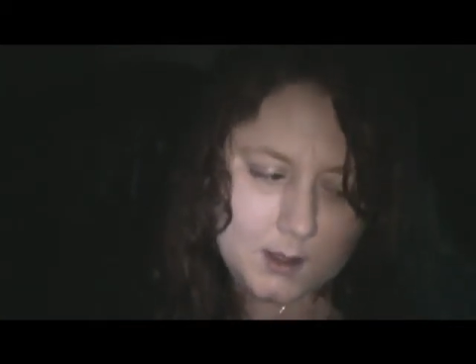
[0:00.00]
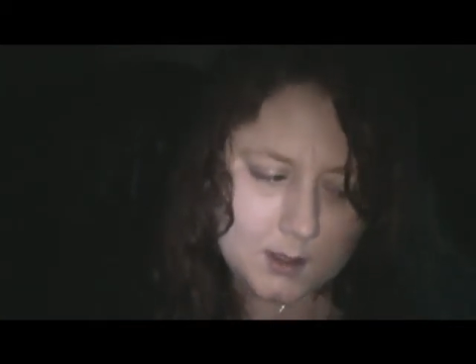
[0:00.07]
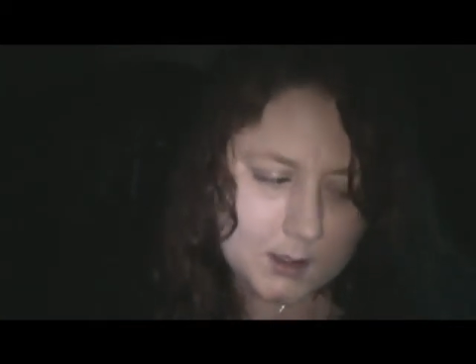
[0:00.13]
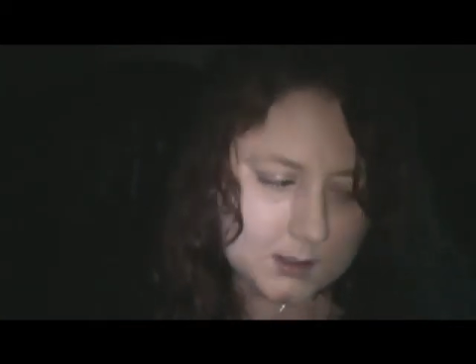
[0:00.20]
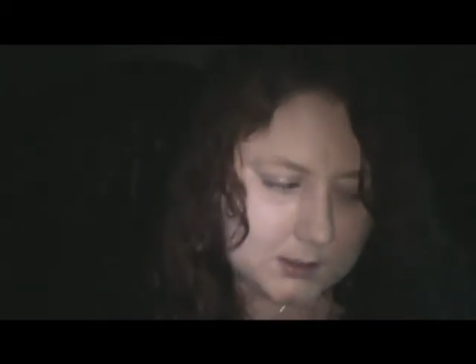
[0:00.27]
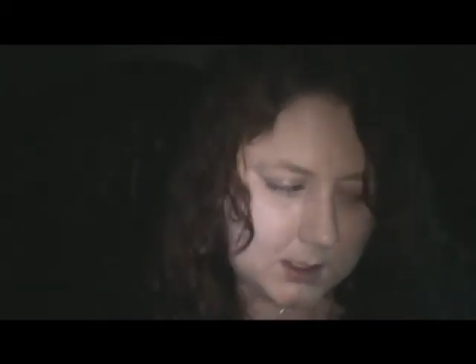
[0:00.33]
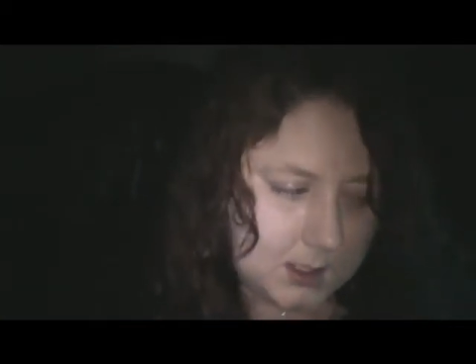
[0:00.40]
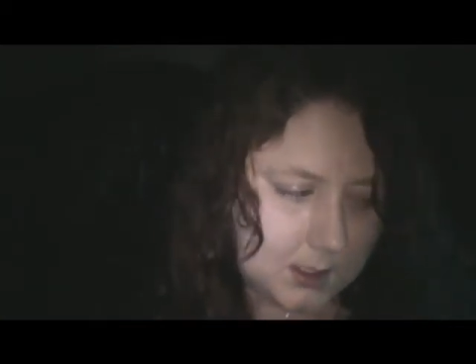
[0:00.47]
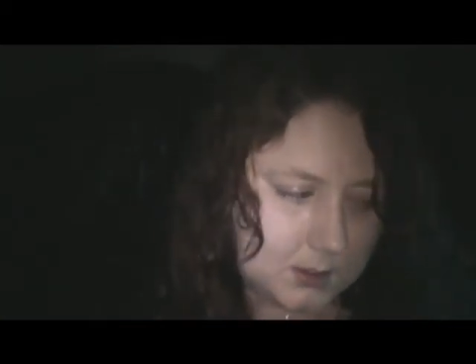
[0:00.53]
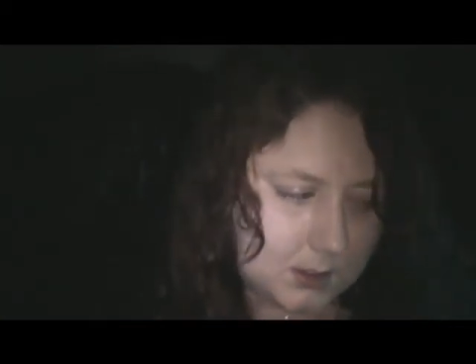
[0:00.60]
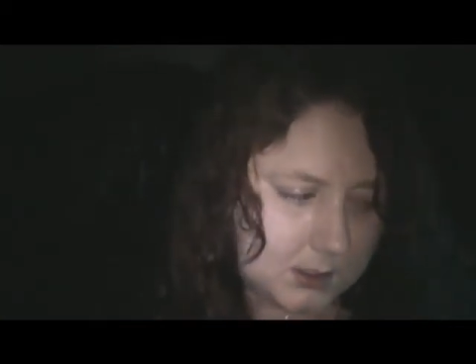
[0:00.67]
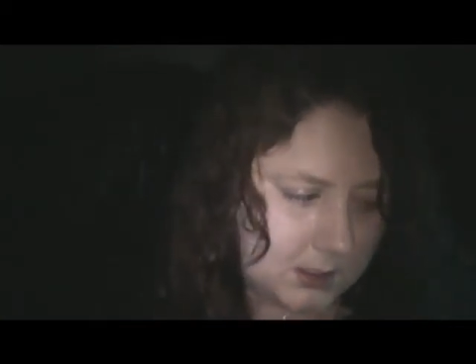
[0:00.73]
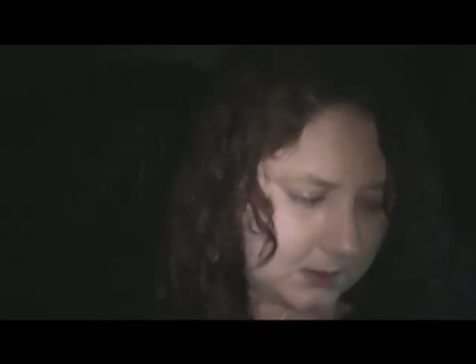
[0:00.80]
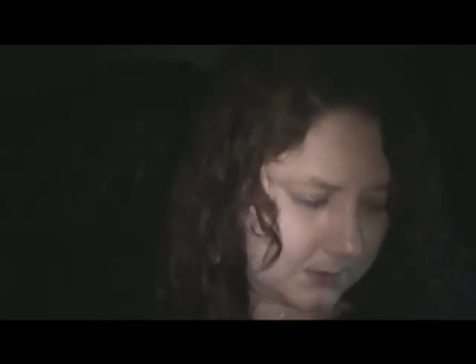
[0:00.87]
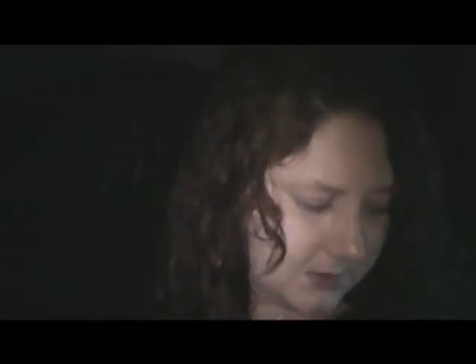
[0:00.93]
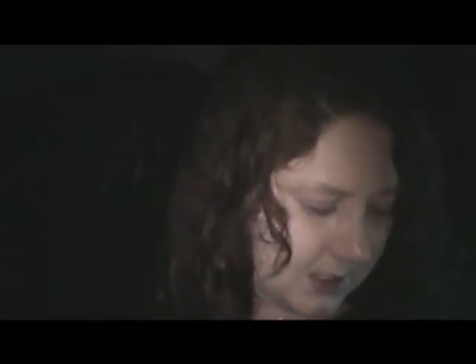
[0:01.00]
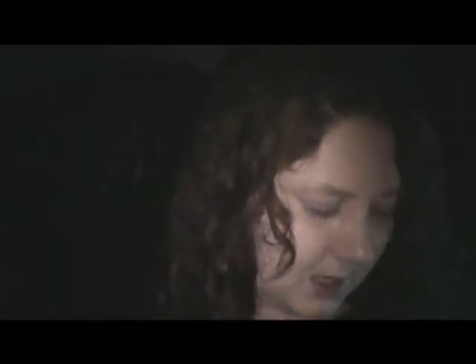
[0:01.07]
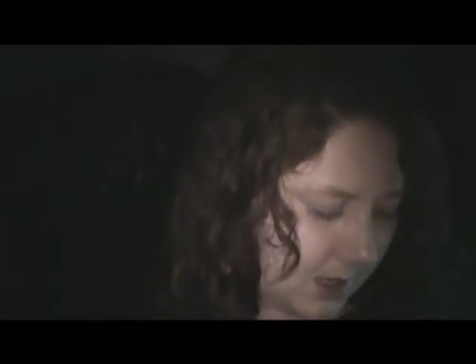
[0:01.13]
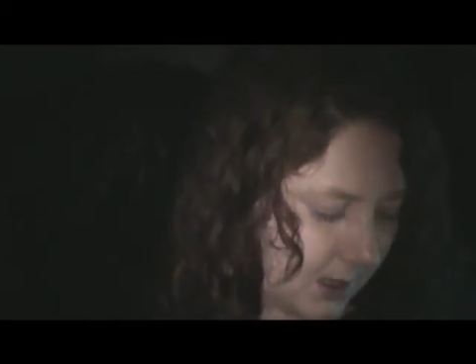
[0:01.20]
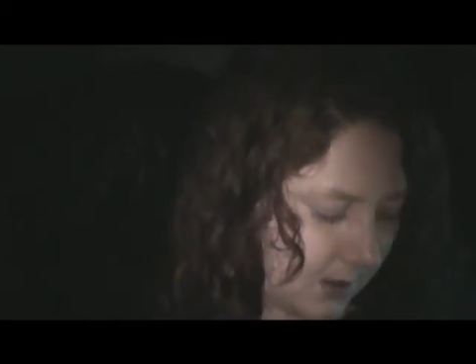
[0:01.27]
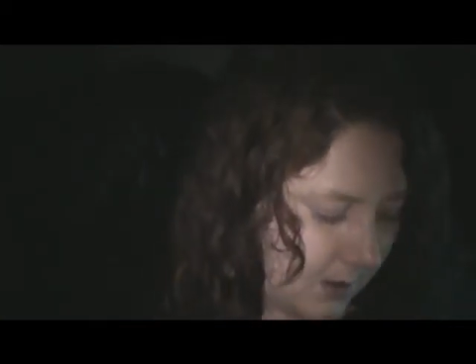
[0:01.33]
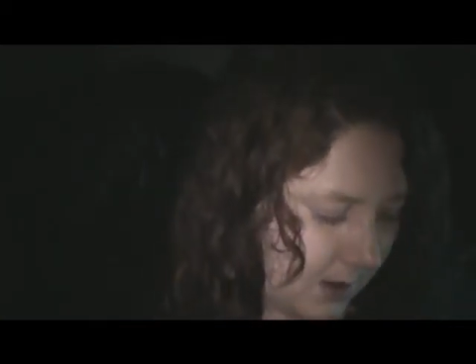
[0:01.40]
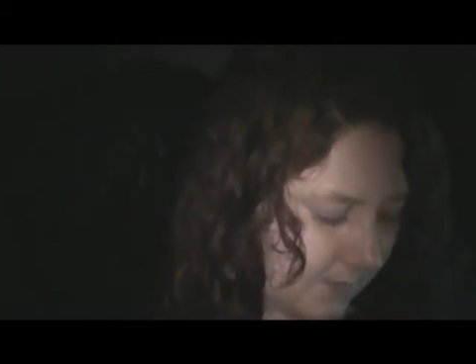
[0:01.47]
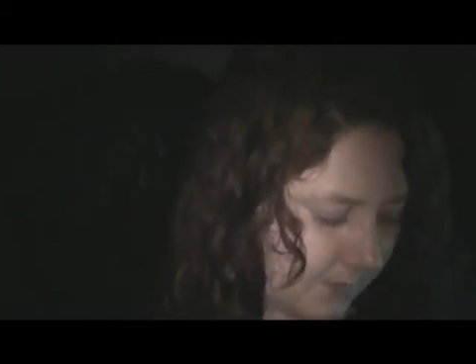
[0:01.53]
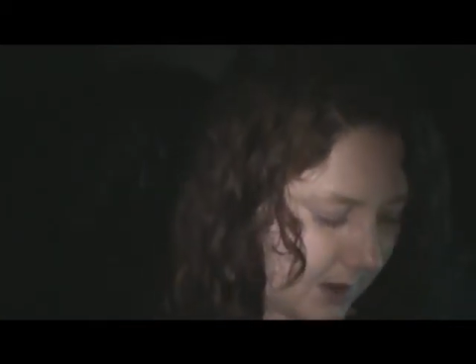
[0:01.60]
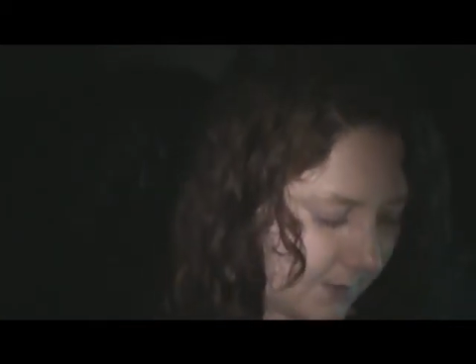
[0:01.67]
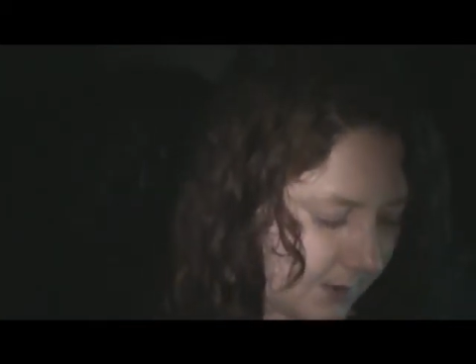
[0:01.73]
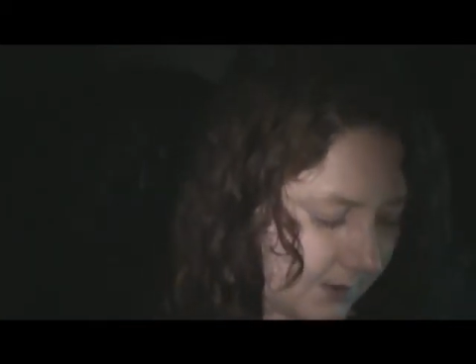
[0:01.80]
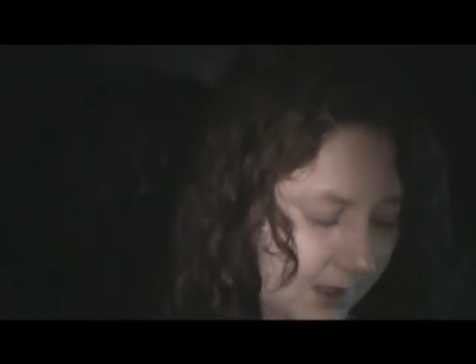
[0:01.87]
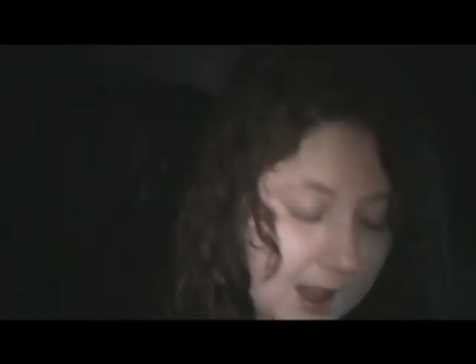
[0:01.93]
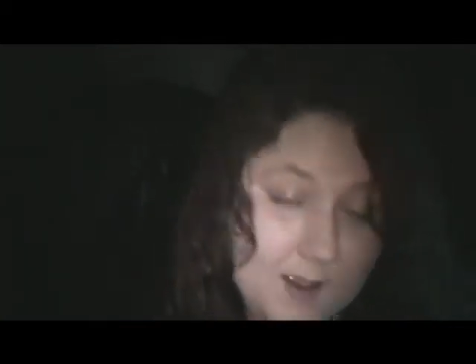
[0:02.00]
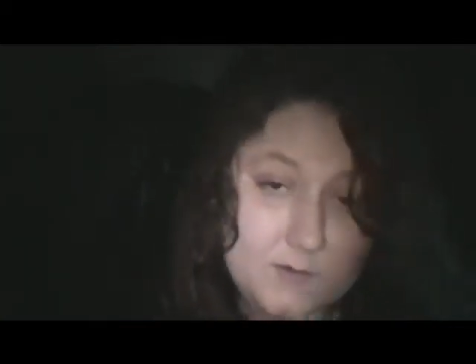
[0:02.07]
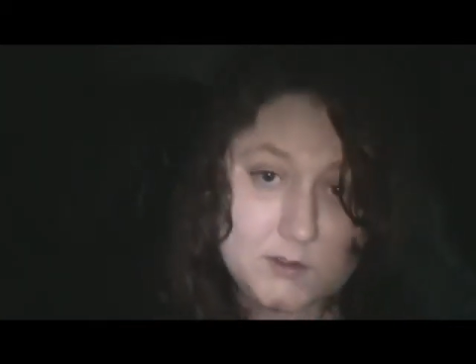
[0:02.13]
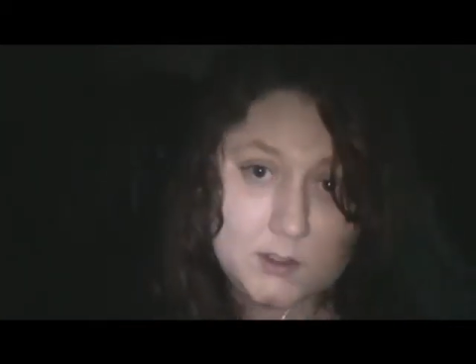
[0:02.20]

'Cause the electric sheep say you have no more lives